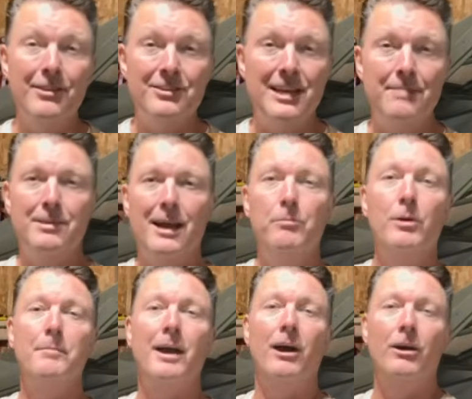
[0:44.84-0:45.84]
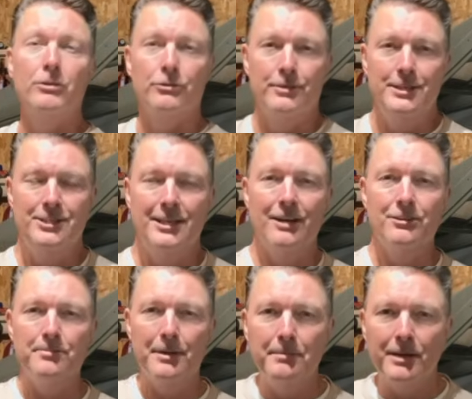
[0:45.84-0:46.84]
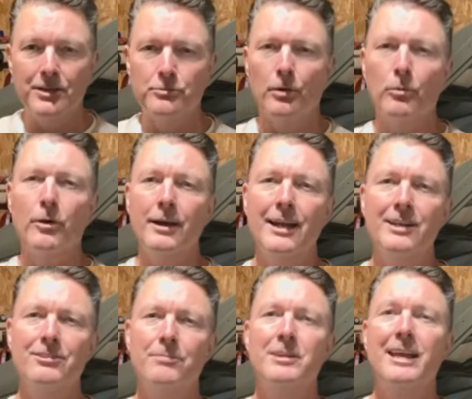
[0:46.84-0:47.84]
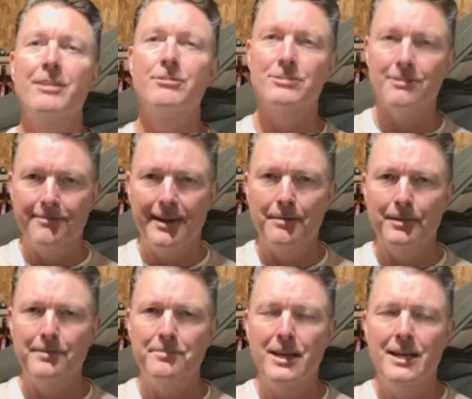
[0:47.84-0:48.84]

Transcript: the same time, one of my uncles reached out to me because we're working on something together as a family.